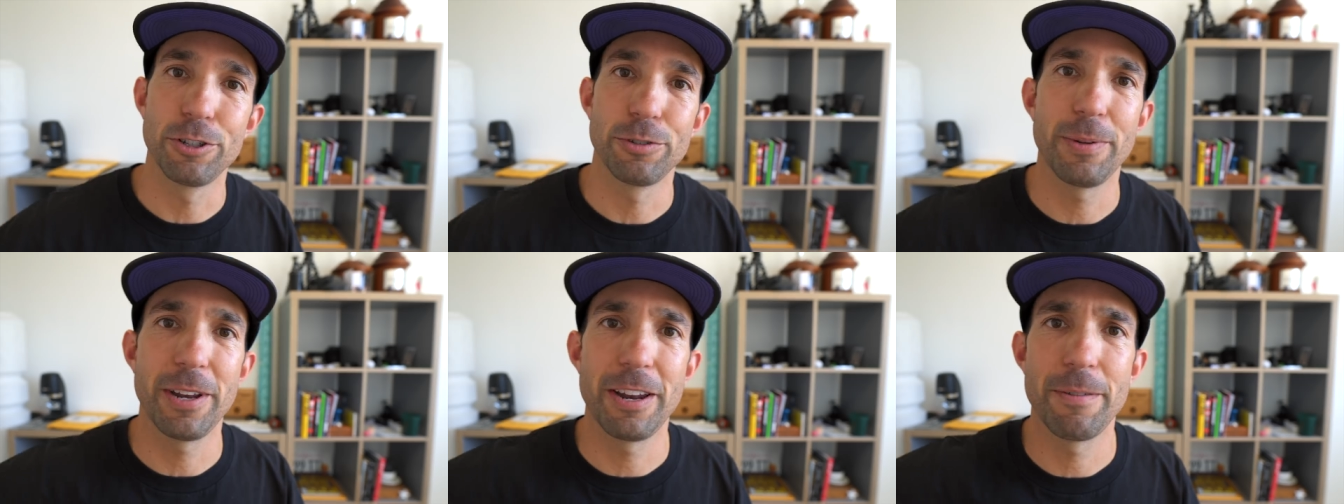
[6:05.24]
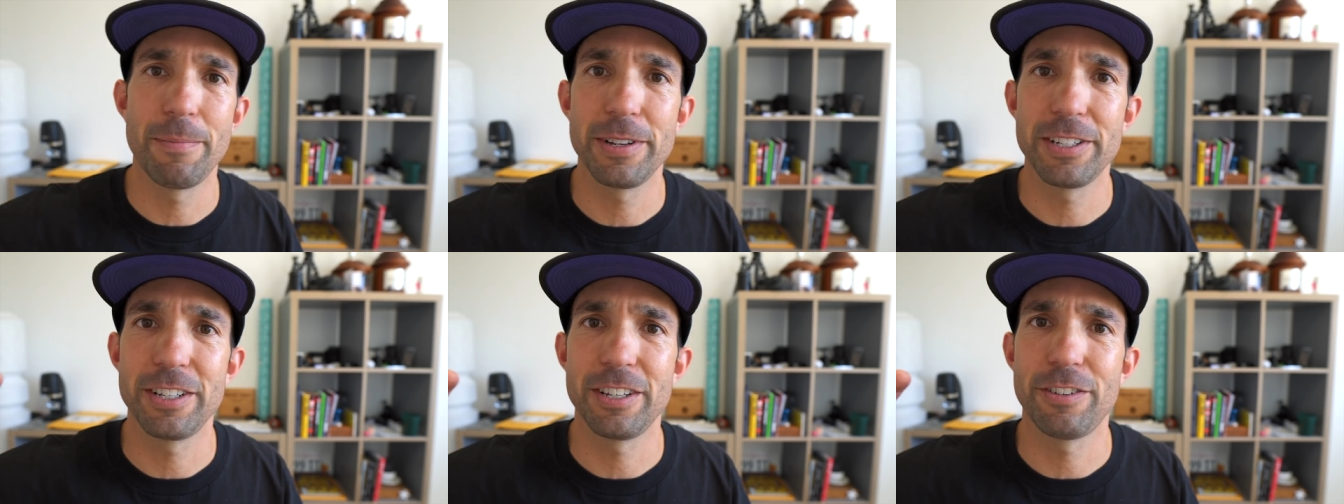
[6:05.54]
who's been
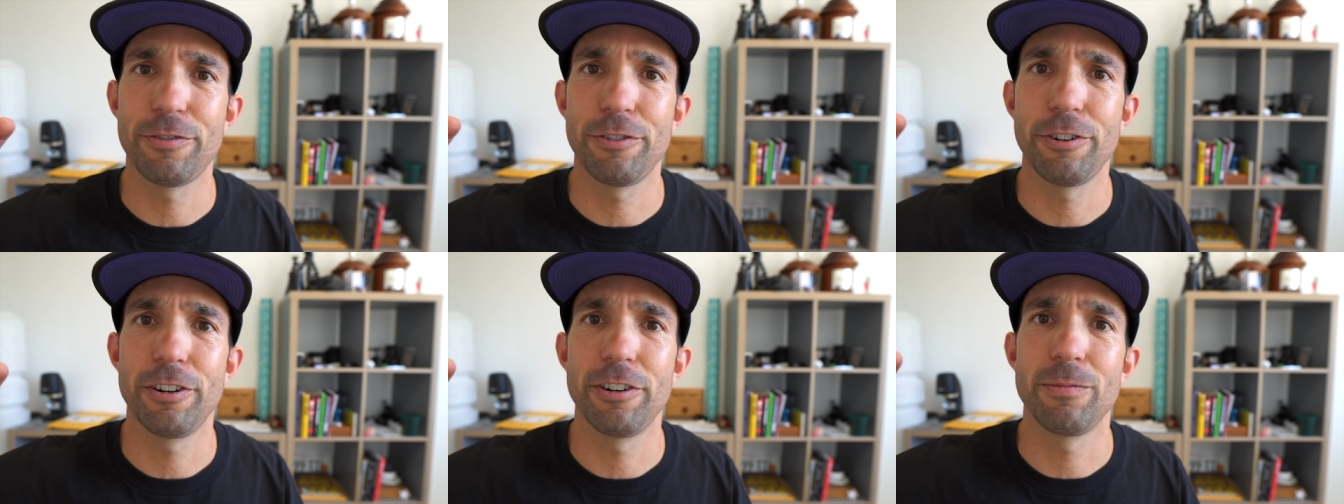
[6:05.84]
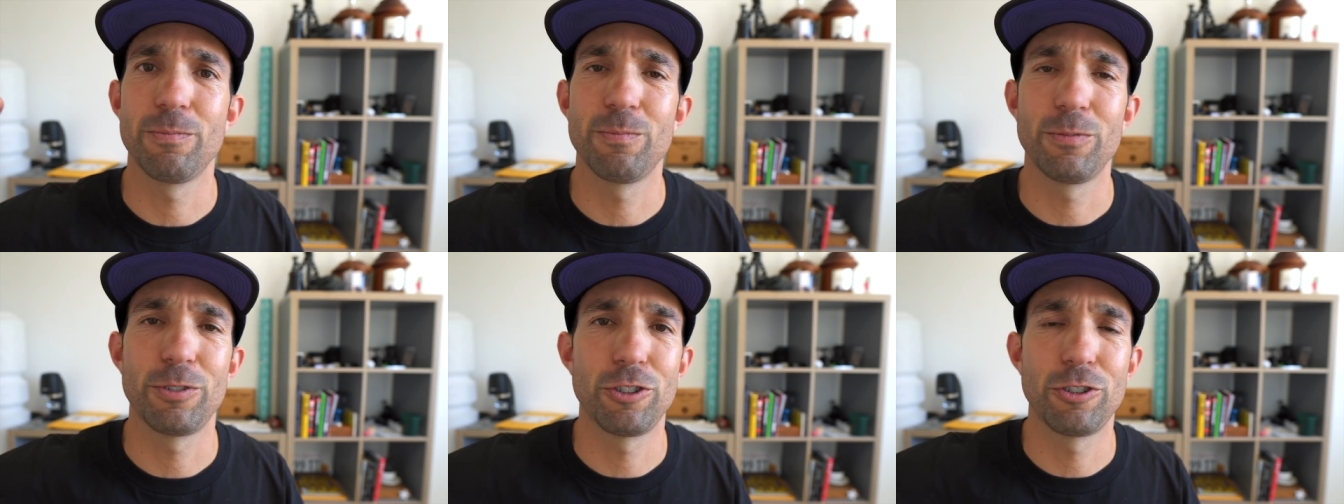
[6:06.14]
in business
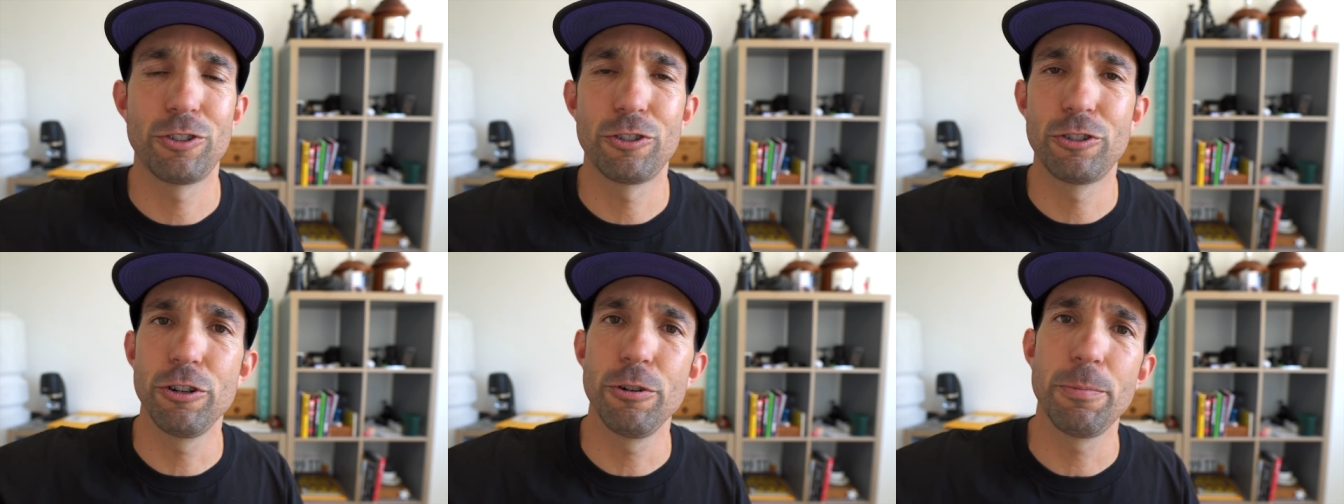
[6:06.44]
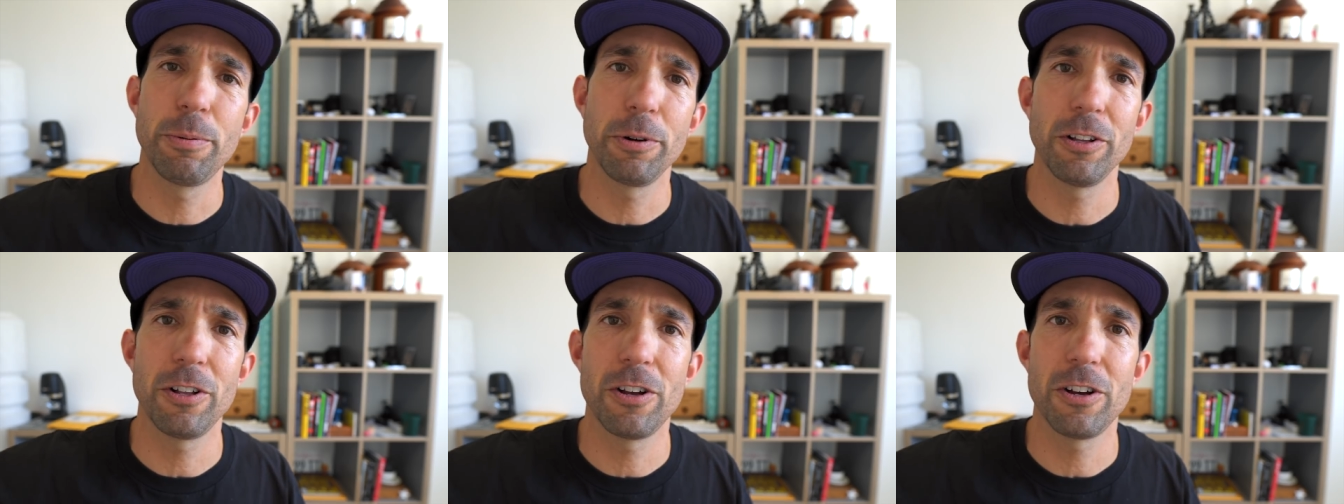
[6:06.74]
for a
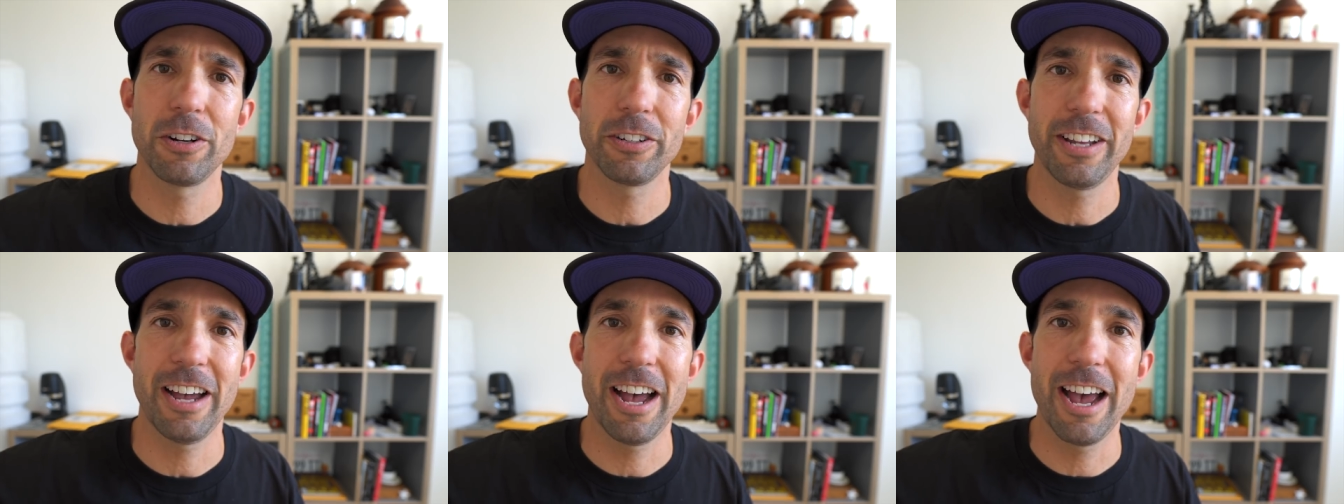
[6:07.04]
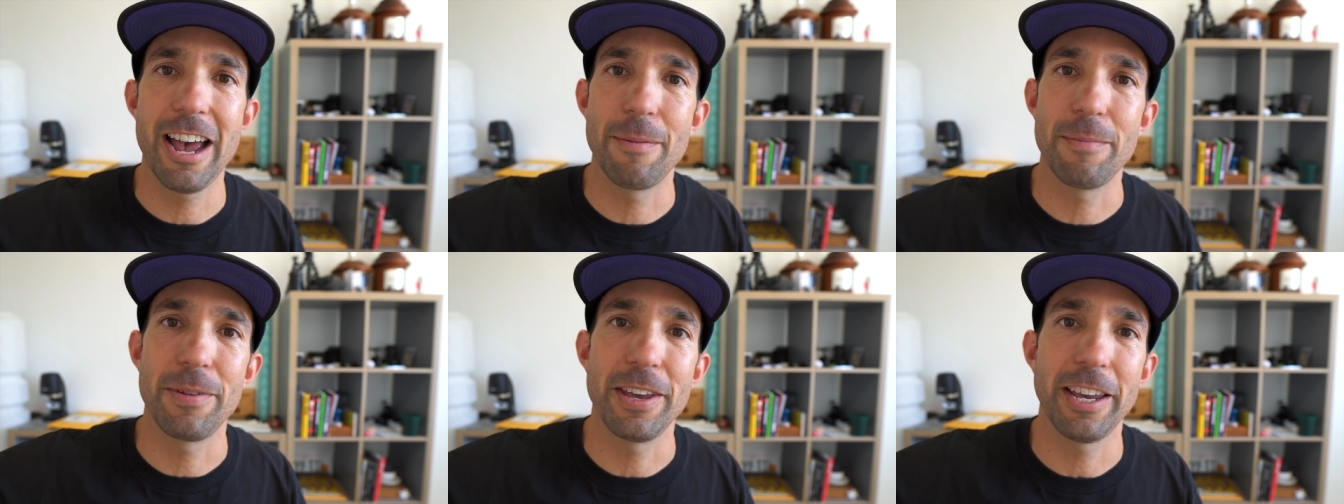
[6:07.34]
super long time.